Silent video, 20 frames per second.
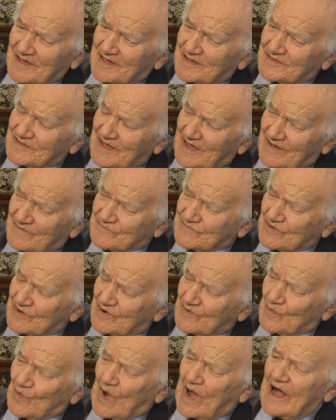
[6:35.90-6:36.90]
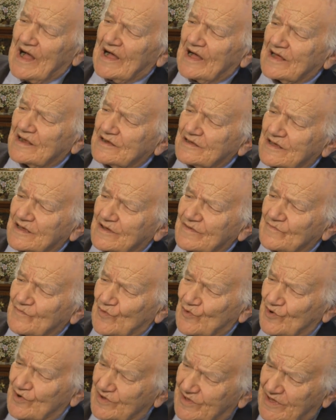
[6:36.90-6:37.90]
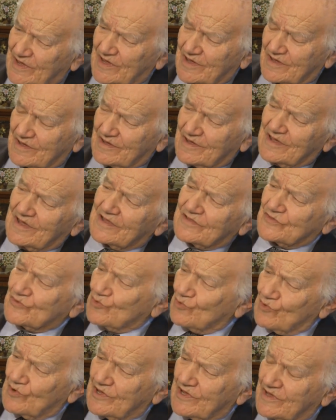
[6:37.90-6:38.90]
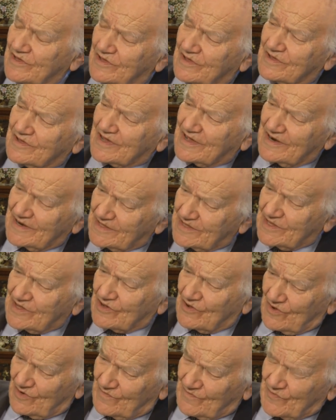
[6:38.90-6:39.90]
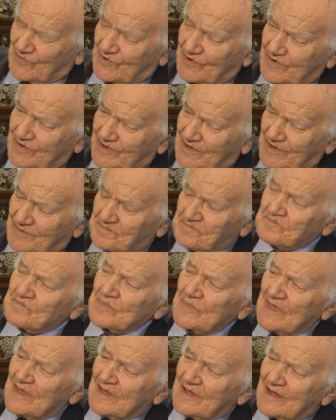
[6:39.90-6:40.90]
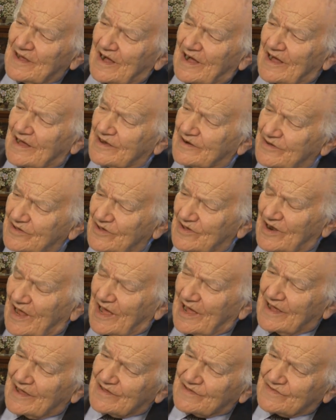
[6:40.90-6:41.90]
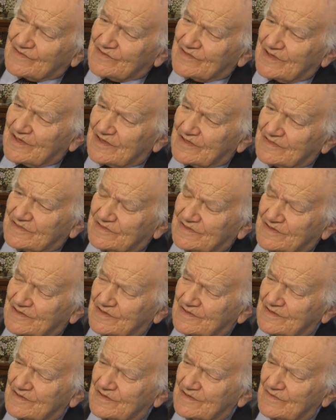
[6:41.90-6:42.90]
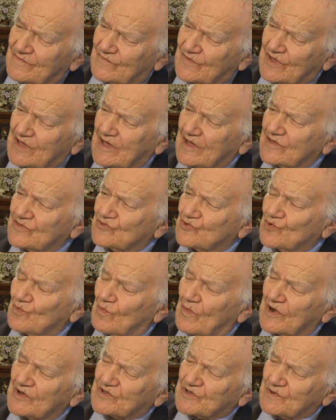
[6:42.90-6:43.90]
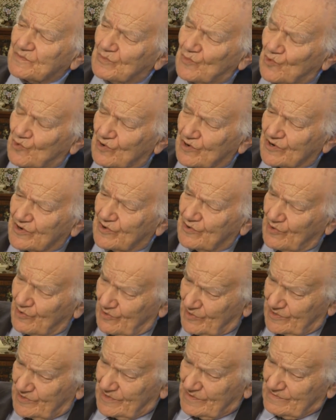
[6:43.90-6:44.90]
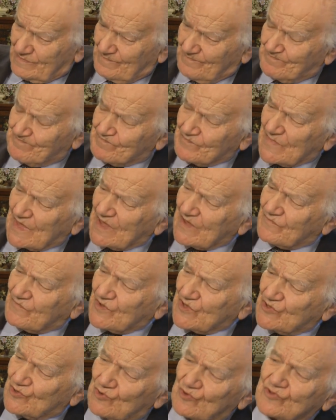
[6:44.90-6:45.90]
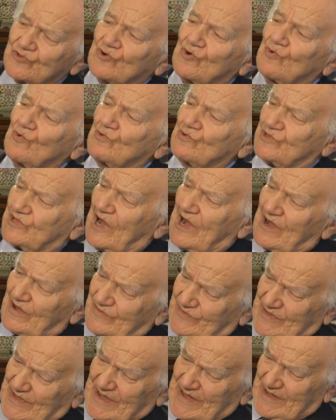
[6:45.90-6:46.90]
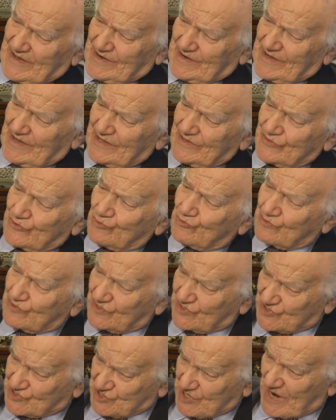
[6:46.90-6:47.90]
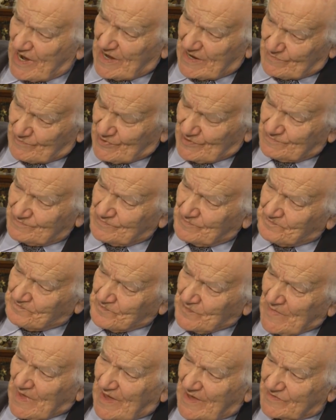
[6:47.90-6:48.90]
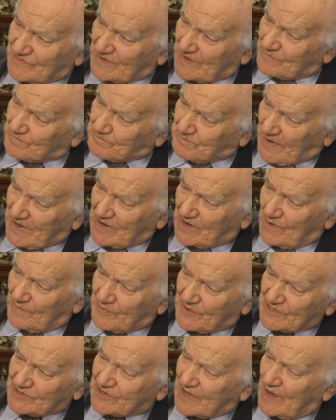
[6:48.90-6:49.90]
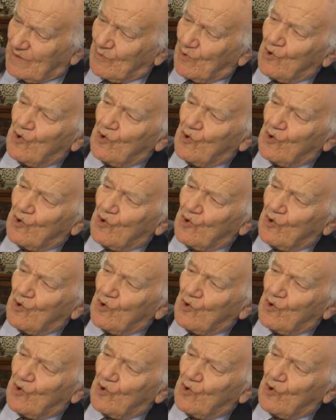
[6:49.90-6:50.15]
and after a while working and doing clinical work, mm -hmm. I realized that we can do much more good if we don't go down there and do the job and then pack up and come